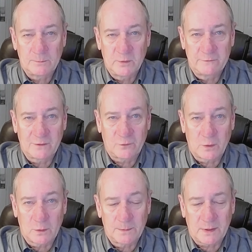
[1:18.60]
moving it
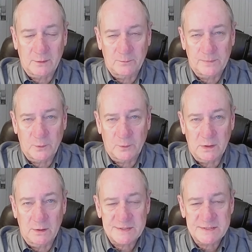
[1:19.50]
forward, but we're
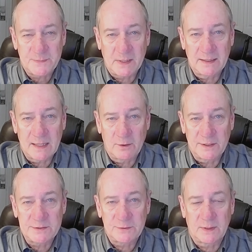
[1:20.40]
going to spin it out
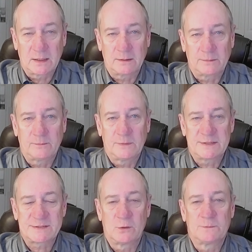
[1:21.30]
into
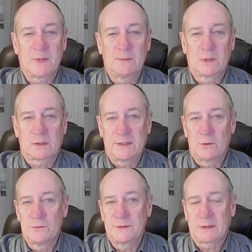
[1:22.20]
its own publicly
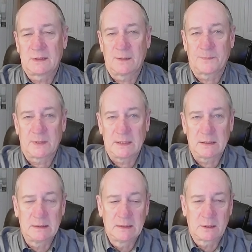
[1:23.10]
owned
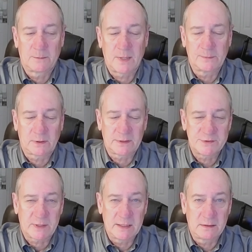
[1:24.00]
company, publicly
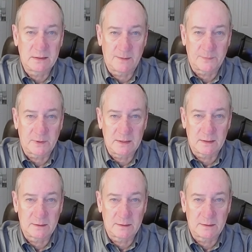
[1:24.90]
traded company